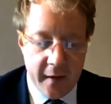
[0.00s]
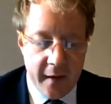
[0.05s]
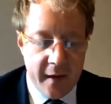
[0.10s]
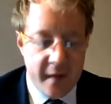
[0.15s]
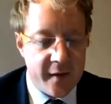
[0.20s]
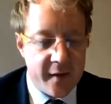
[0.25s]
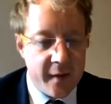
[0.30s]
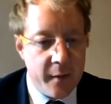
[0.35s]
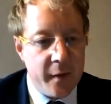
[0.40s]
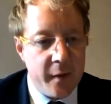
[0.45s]
it
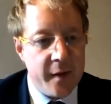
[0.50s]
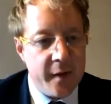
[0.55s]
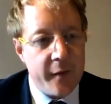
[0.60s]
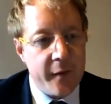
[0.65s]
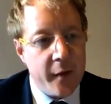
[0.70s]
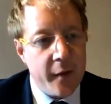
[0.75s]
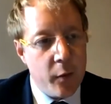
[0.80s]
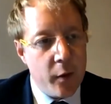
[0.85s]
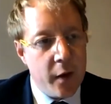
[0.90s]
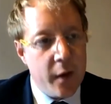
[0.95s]
simply said the
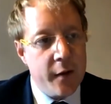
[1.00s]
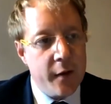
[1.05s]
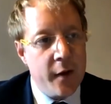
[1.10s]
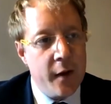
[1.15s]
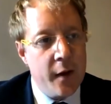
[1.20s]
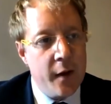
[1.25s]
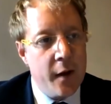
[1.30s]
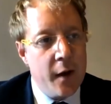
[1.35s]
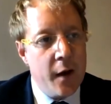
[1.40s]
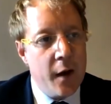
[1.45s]
word
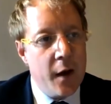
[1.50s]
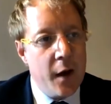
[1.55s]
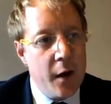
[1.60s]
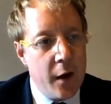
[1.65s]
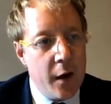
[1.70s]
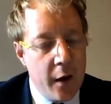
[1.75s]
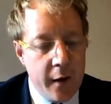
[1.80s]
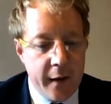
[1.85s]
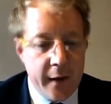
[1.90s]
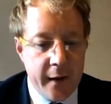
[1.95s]

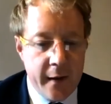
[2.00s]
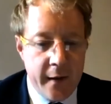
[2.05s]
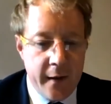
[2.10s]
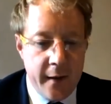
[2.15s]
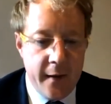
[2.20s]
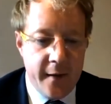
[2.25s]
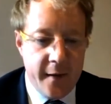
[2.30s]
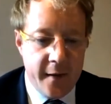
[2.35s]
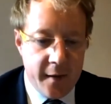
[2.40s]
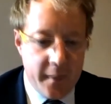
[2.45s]
learning
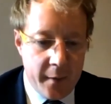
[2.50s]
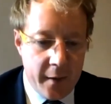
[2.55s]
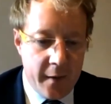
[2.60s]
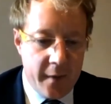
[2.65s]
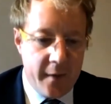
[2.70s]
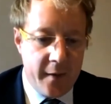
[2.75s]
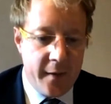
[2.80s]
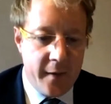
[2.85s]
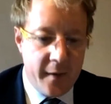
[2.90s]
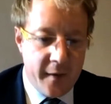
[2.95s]

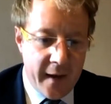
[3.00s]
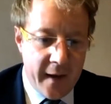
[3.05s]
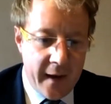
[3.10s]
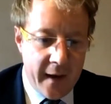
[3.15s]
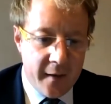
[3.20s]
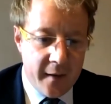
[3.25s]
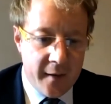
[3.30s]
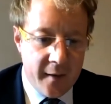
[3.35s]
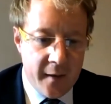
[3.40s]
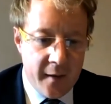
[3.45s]
disabilities.
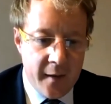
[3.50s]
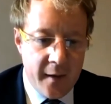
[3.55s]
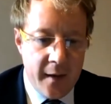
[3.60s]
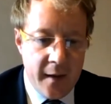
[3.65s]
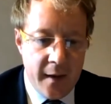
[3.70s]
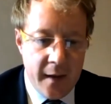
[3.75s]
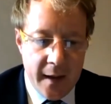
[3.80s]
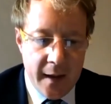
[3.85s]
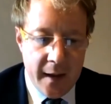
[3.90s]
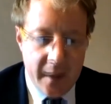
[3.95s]
That
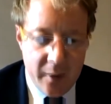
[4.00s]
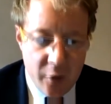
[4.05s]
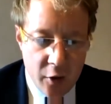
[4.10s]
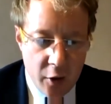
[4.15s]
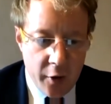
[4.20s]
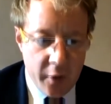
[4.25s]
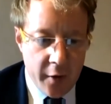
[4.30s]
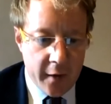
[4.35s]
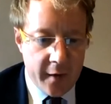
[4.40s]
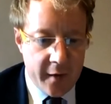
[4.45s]
is
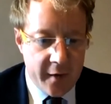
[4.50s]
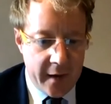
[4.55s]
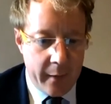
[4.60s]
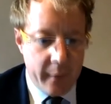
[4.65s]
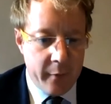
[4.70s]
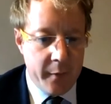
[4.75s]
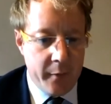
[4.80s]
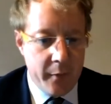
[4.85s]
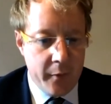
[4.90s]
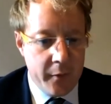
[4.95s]

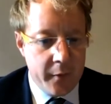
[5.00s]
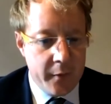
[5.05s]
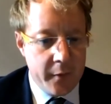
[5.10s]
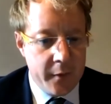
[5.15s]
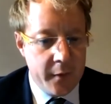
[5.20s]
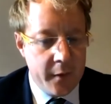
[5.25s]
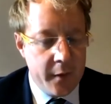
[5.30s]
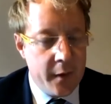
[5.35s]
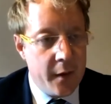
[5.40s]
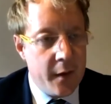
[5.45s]
unacceptable.
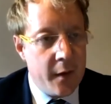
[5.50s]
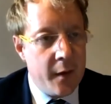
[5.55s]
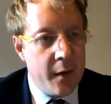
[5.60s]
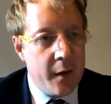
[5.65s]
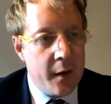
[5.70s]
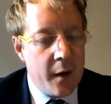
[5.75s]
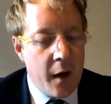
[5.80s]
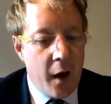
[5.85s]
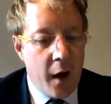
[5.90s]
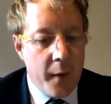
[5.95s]

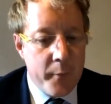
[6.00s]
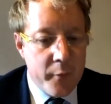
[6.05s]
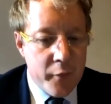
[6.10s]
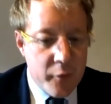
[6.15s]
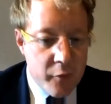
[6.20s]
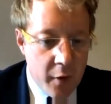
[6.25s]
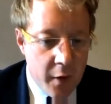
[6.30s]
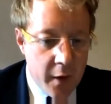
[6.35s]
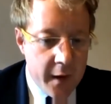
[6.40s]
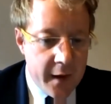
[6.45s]
Our
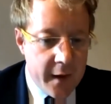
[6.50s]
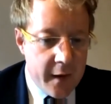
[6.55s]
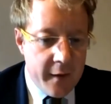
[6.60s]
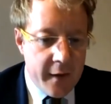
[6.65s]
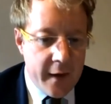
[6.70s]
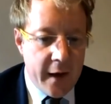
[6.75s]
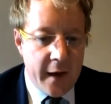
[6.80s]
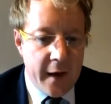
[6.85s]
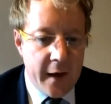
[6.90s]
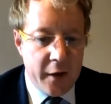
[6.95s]
pride in
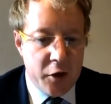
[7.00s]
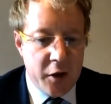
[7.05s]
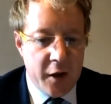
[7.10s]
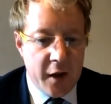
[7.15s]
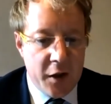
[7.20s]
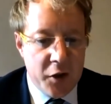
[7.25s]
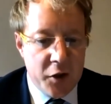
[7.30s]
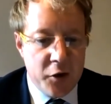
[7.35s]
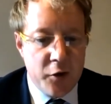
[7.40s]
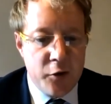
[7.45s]
the
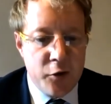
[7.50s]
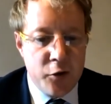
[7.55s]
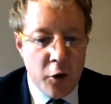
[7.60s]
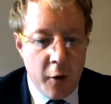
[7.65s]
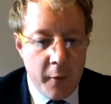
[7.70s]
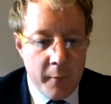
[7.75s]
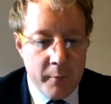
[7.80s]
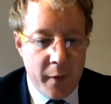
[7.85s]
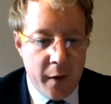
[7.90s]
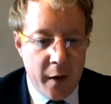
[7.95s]
NHS should
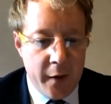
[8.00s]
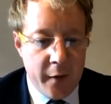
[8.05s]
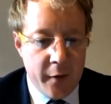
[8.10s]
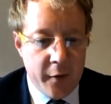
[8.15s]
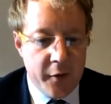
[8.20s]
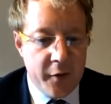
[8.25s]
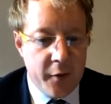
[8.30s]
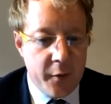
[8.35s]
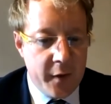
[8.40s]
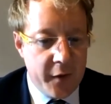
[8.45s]
not bind
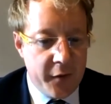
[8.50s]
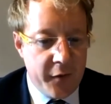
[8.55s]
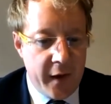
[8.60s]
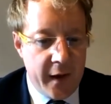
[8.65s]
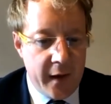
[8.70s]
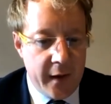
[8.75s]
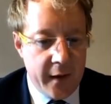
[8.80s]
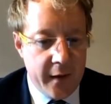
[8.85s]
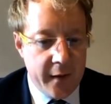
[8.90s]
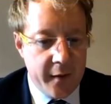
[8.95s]
us to its
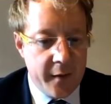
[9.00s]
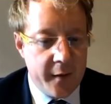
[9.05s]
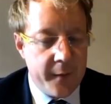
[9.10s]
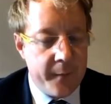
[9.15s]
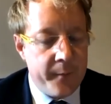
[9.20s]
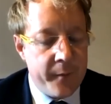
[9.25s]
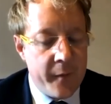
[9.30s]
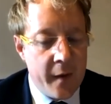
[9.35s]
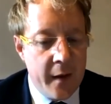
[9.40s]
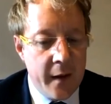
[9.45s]
failings.
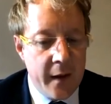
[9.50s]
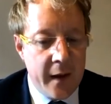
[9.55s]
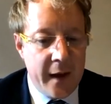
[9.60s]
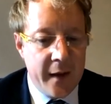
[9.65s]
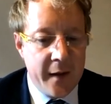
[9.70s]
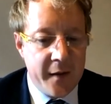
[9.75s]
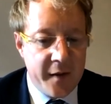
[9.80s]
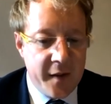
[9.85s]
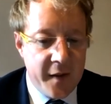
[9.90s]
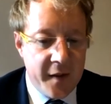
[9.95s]
It
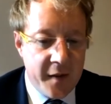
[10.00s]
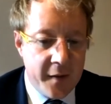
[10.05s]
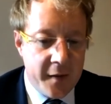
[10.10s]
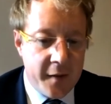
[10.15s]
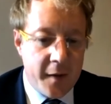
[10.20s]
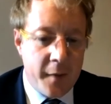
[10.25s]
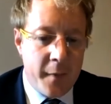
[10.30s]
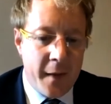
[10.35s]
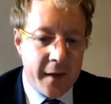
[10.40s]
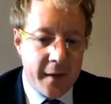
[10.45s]
has
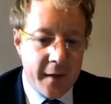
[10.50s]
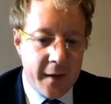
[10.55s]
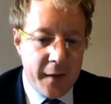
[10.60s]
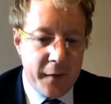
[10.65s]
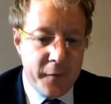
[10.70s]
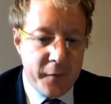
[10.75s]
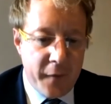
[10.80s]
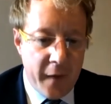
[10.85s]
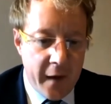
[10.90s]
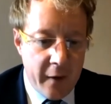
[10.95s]
systematically
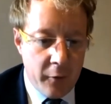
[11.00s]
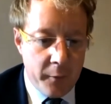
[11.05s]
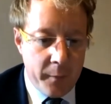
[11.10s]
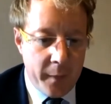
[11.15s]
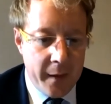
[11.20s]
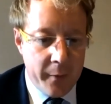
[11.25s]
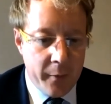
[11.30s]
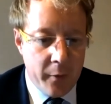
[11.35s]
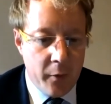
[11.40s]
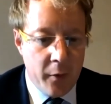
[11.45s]
failed
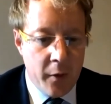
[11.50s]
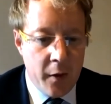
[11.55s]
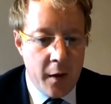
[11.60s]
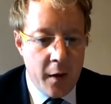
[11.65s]
people